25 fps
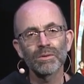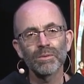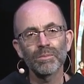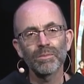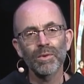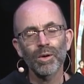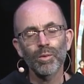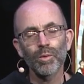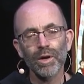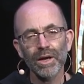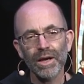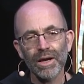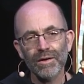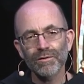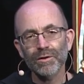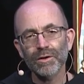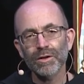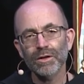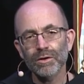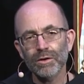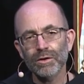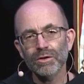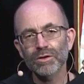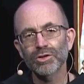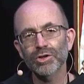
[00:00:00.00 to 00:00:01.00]
But whatever
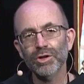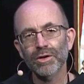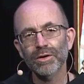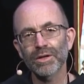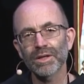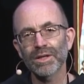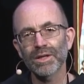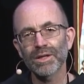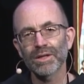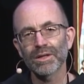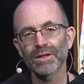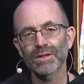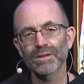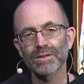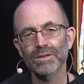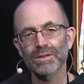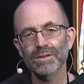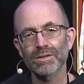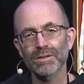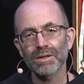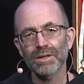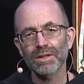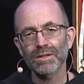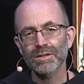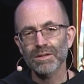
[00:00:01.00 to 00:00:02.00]
your journey
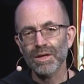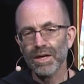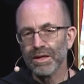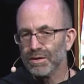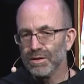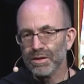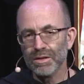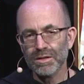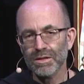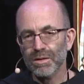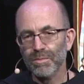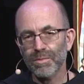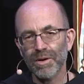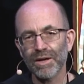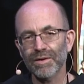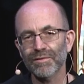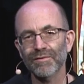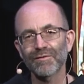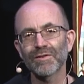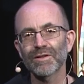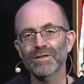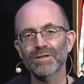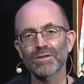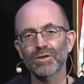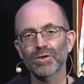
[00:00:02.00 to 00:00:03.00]
is, it's not just about a
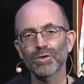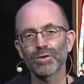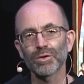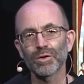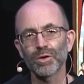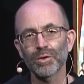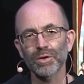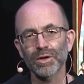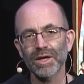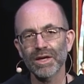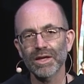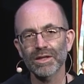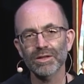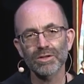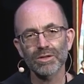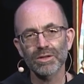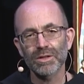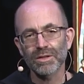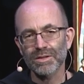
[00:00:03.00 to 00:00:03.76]
physical location.